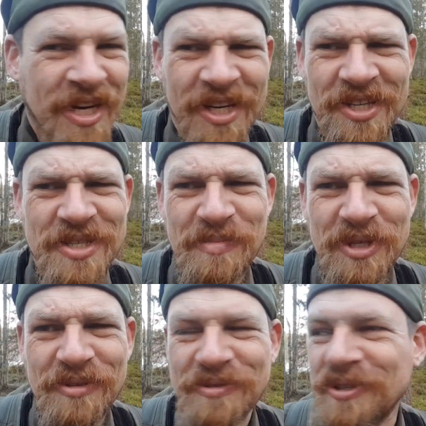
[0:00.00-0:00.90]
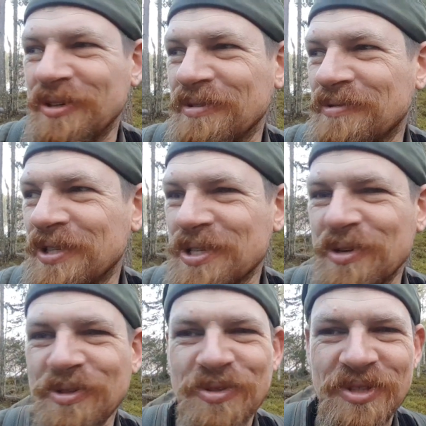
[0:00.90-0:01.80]
and it's a bit of a feels
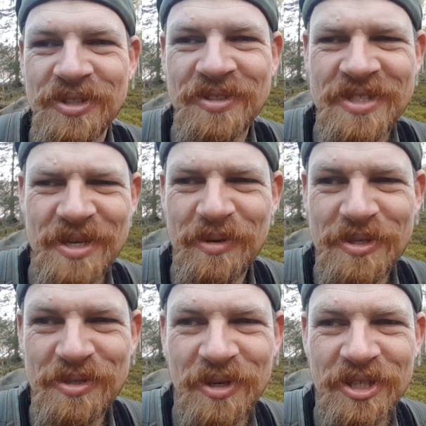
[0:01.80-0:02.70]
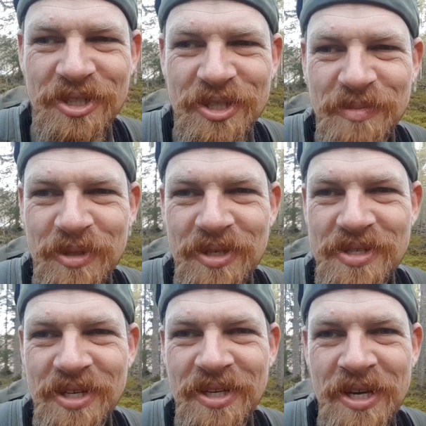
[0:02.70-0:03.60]
contra somehow strange because
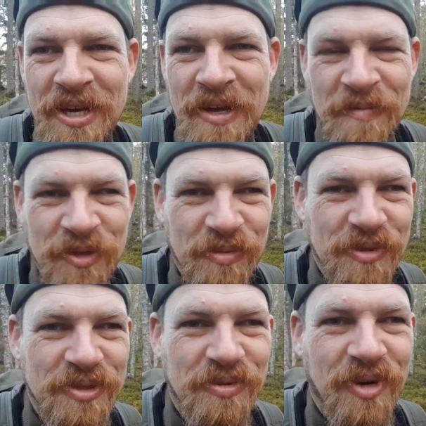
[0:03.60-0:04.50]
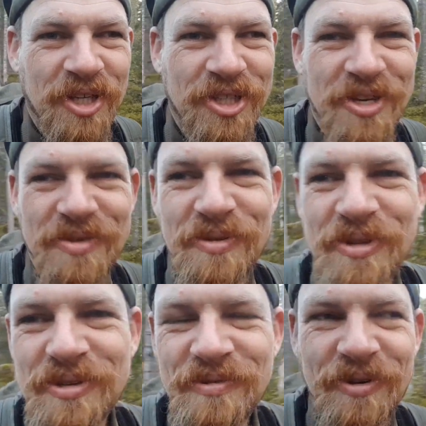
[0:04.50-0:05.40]
I don't want to rush through
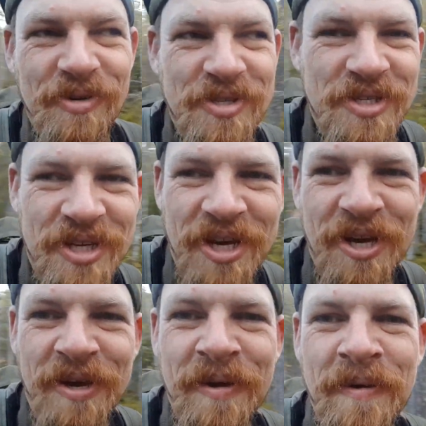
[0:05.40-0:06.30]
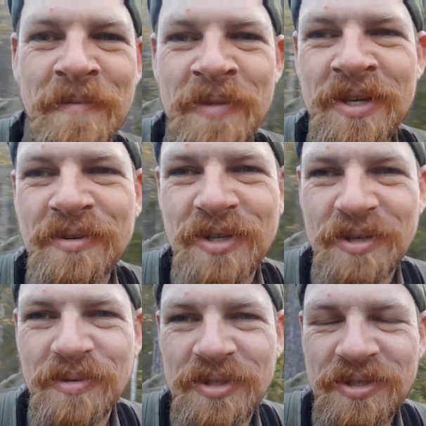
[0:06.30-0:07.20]
this forest. Really
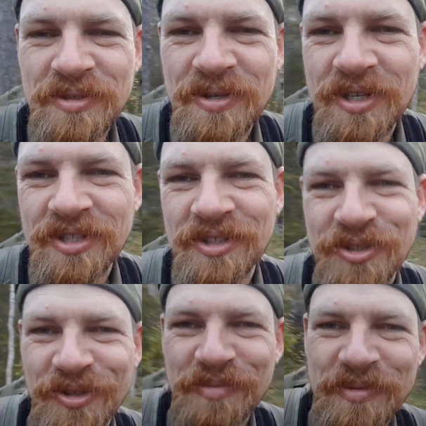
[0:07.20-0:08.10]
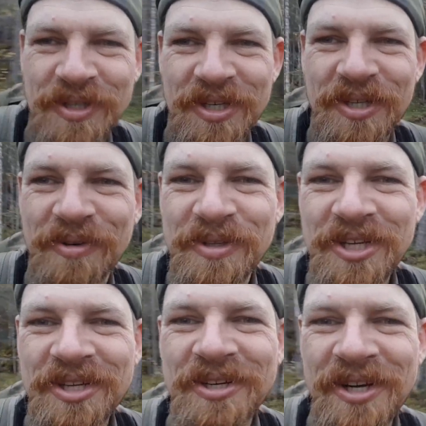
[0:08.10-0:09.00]
want to. I enjoy being alone
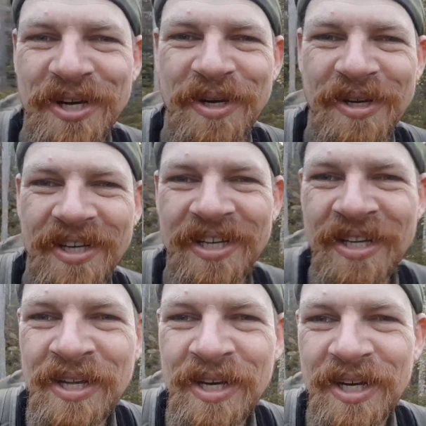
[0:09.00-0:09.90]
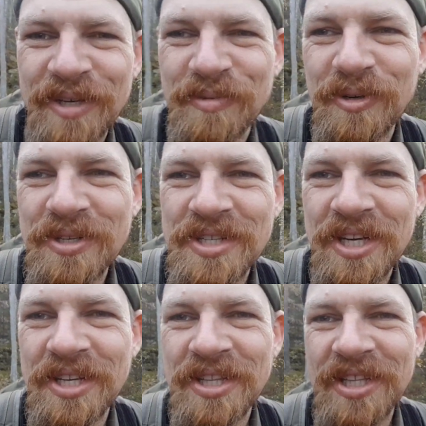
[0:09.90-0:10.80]
here and walk
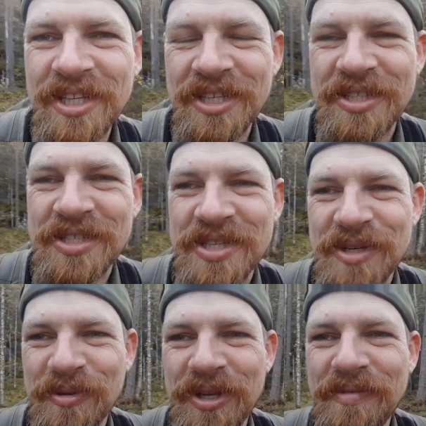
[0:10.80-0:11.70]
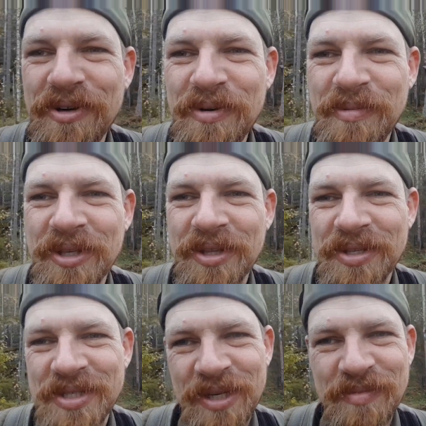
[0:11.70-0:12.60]
silently and see whatever, but at
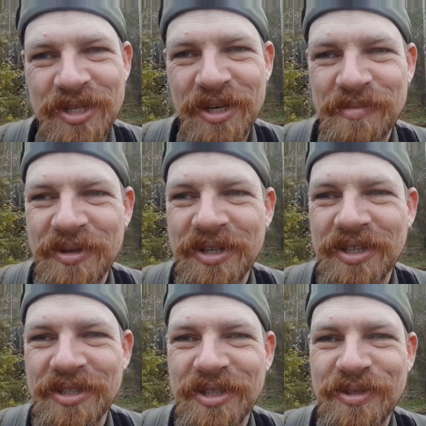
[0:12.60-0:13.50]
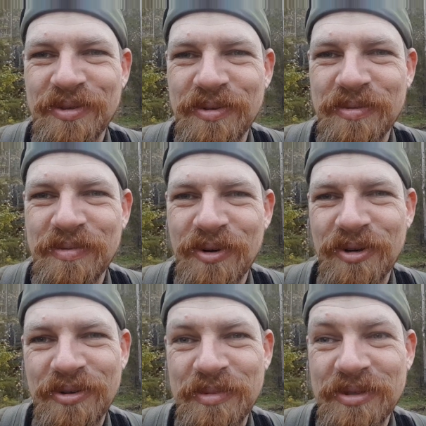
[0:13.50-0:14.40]
the same time I need to
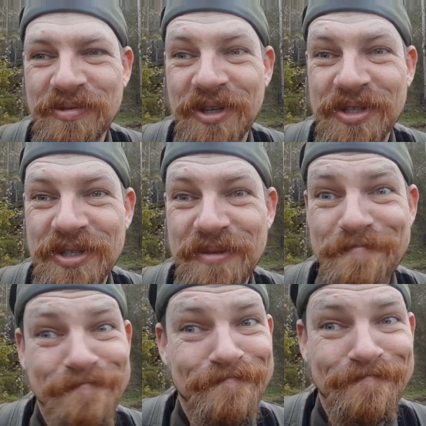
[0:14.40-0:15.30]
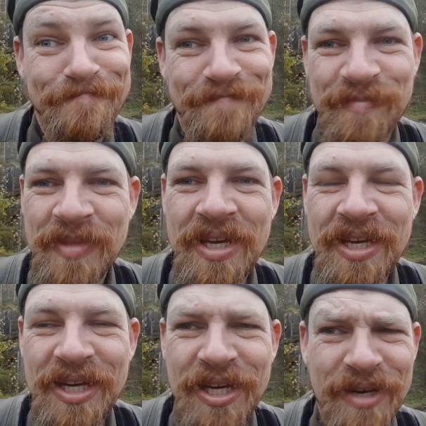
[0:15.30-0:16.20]
walk a bit fast. Hmm.
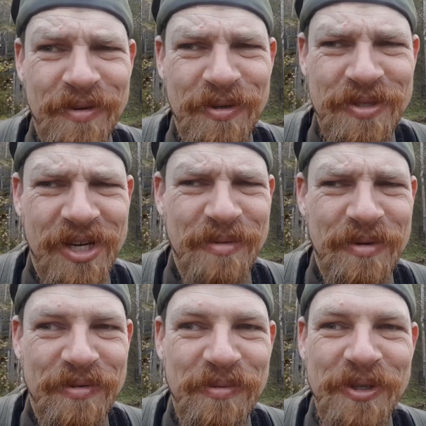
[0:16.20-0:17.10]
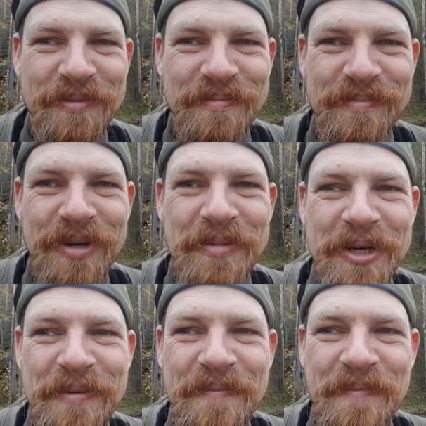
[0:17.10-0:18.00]
Have a good time, everyone. Bye
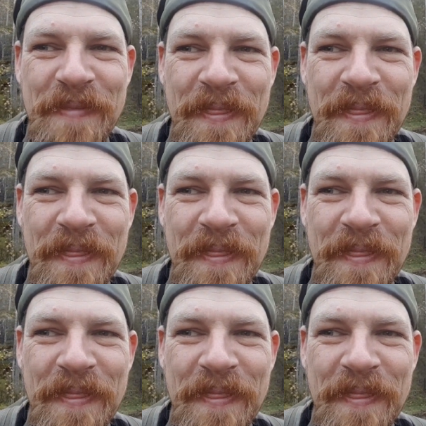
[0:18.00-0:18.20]
bye.